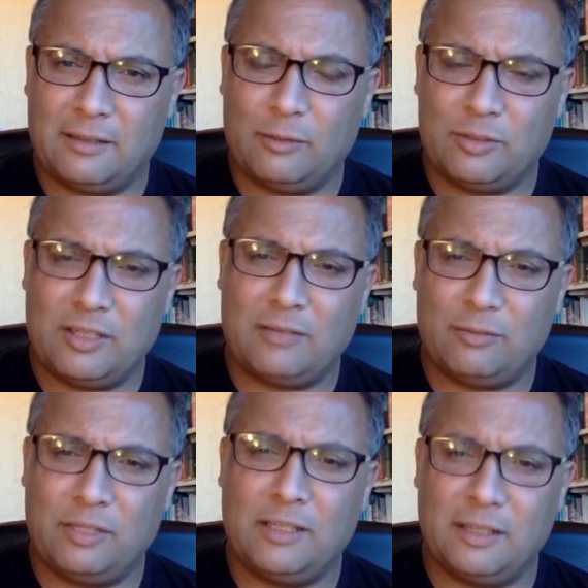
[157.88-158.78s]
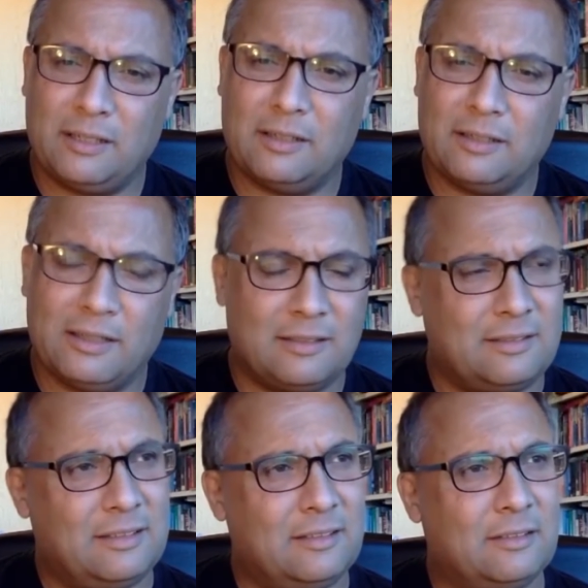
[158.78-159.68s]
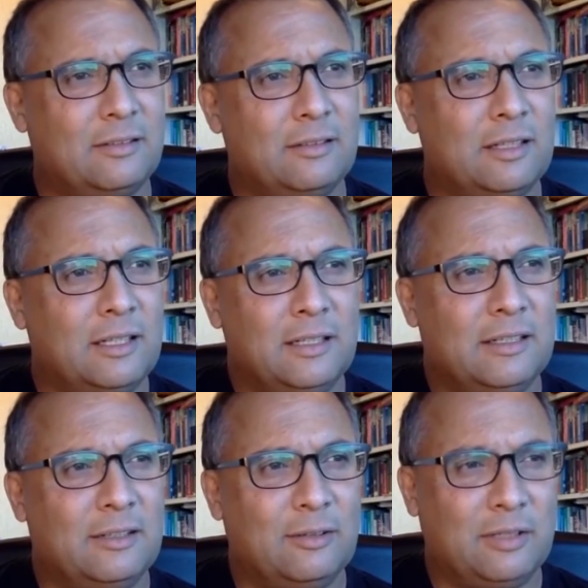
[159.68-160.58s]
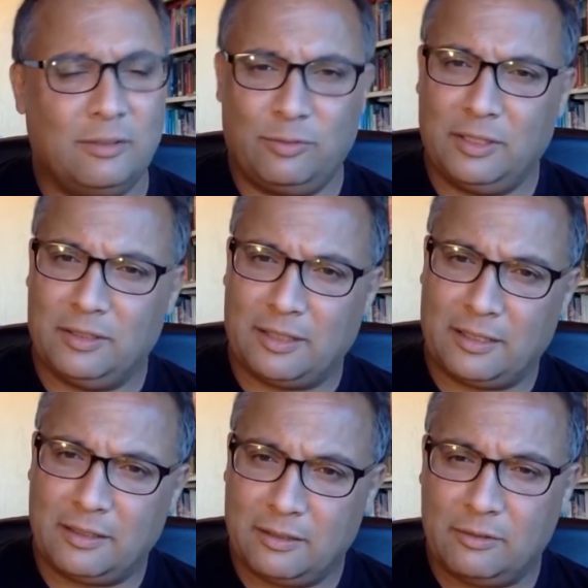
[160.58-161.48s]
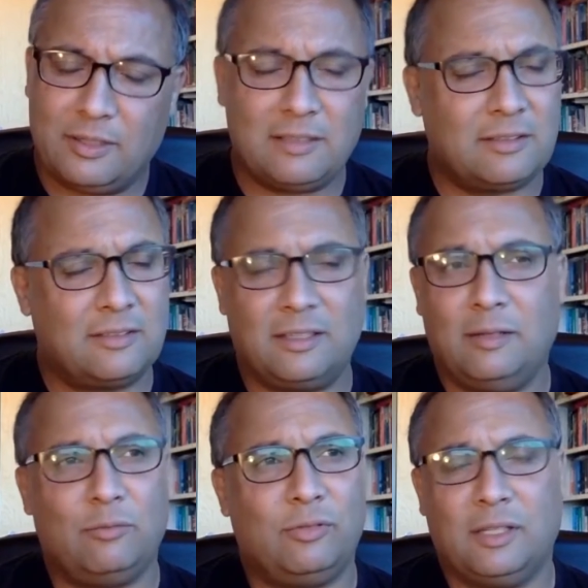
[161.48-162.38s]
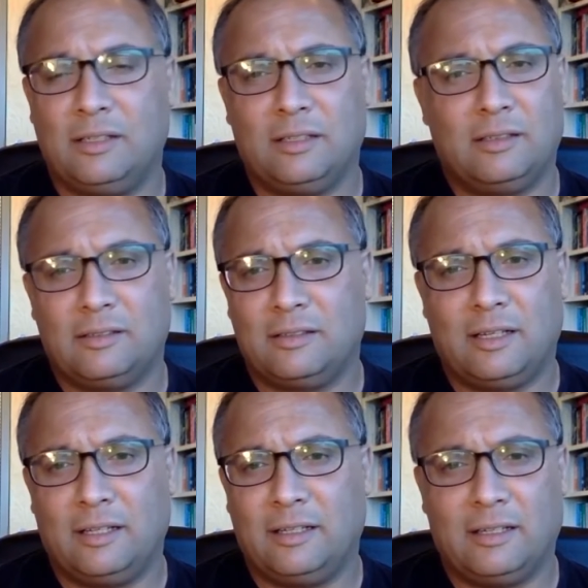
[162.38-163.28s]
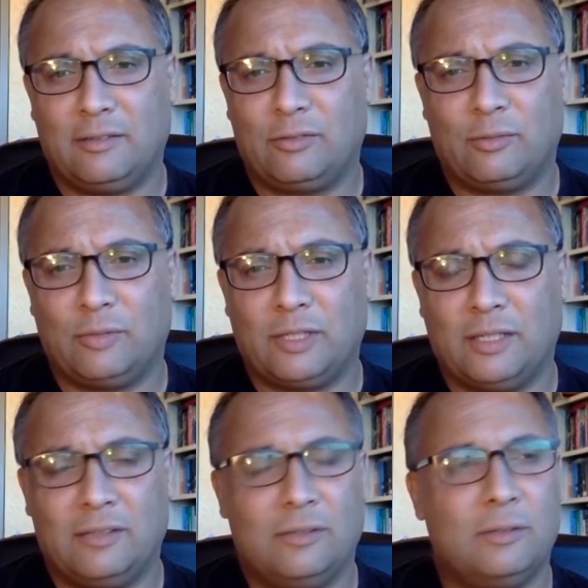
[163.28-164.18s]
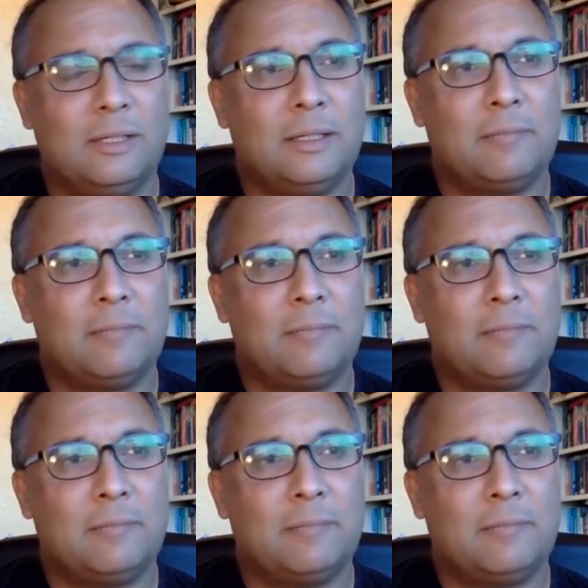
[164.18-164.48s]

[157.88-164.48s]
what's that feeling, that sizzle, and you feel that, that's the same feeling I get from what I do.